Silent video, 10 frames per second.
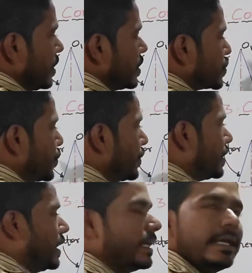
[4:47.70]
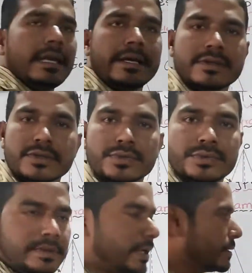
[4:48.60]
so any line, so
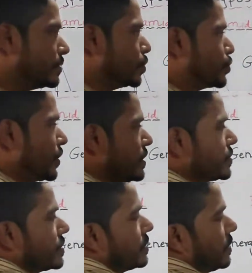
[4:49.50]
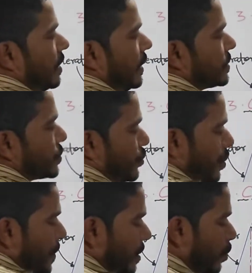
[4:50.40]
that joins its
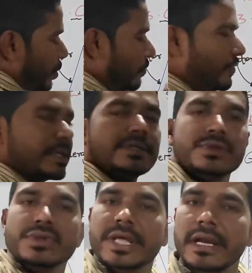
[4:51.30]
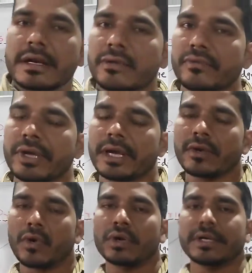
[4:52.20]
top and bottom face, so that we can
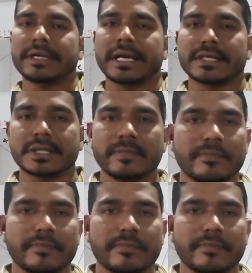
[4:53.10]
call it as a